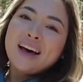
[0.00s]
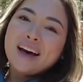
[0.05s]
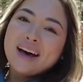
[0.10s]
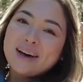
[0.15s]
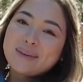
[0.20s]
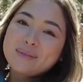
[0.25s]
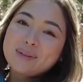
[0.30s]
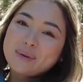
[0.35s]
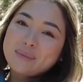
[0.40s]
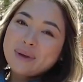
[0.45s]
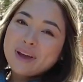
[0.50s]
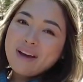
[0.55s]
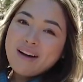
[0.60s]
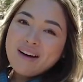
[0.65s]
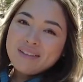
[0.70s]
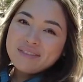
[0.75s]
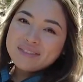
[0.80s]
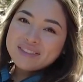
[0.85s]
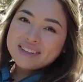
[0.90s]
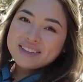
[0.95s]
I'm done my
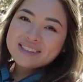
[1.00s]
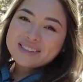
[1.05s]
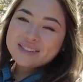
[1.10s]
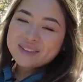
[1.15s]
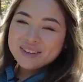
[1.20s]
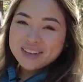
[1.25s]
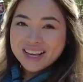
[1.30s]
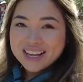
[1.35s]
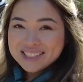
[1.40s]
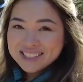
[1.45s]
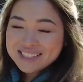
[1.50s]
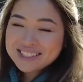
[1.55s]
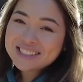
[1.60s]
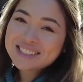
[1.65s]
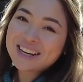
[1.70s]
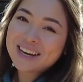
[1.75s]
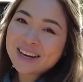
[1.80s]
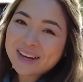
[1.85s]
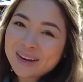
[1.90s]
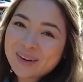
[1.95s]
coffee, so I guess it's
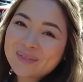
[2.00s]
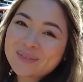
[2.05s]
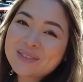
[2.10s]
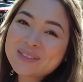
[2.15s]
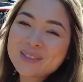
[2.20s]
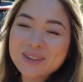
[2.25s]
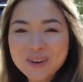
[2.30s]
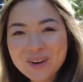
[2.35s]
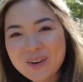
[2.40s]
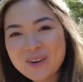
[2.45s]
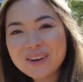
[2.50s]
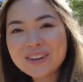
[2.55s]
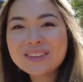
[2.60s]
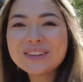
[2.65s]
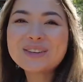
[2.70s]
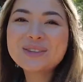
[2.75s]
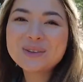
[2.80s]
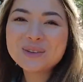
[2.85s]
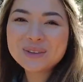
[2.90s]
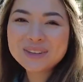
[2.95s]
time to go on
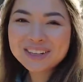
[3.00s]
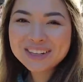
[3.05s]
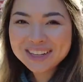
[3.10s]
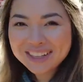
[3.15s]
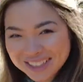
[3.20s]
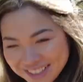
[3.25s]
the tour.